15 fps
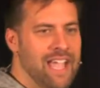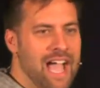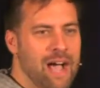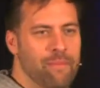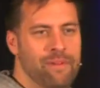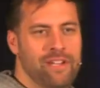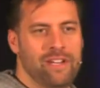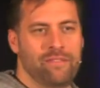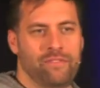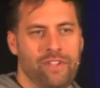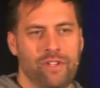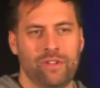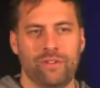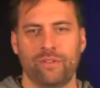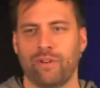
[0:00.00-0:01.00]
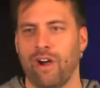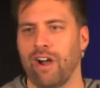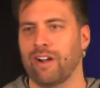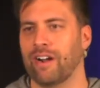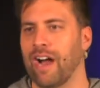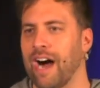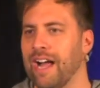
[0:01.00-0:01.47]
how many of you
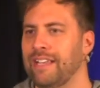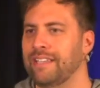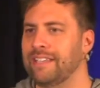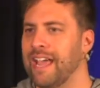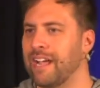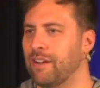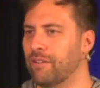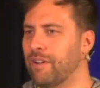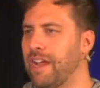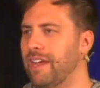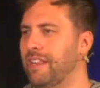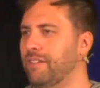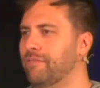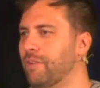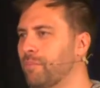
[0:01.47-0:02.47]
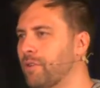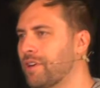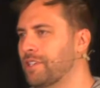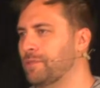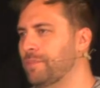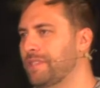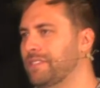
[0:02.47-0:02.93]
are undecorated from
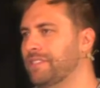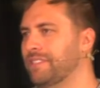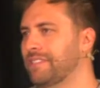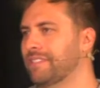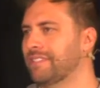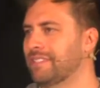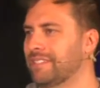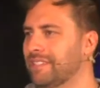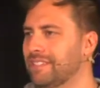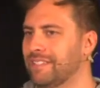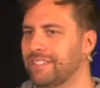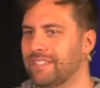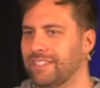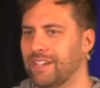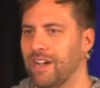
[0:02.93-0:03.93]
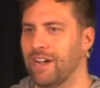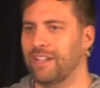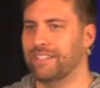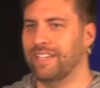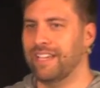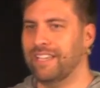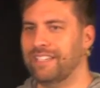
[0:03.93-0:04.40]
Christmas? All
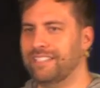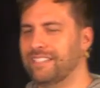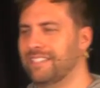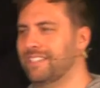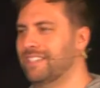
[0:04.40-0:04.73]
done?